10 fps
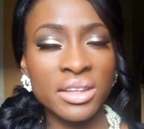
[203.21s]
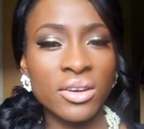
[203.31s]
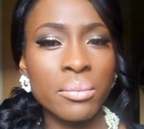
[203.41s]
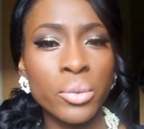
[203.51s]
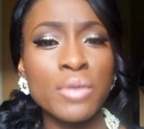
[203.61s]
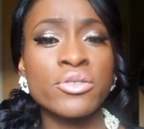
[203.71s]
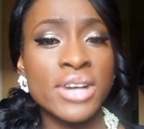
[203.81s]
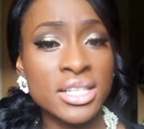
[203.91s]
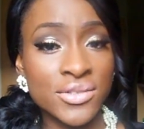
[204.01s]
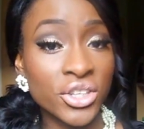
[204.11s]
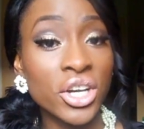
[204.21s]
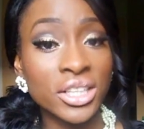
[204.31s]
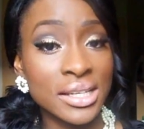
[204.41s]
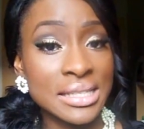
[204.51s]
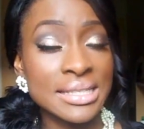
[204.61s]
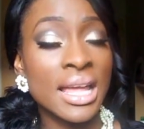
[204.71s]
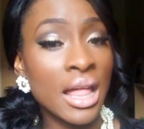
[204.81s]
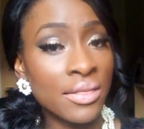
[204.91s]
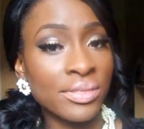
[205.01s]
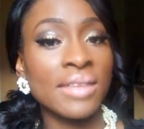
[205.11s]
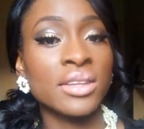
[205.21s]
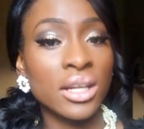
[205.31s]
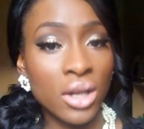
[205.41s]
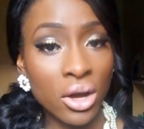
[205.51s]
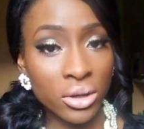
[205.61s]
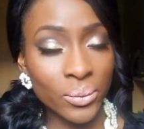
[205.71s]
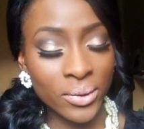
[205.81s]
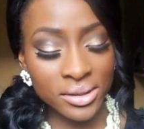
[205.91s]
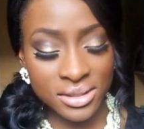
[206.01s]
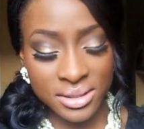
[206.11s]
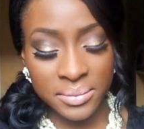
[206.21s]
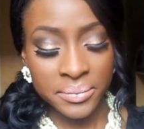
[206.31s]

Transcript: they've got more of a range of colours than the longer ones.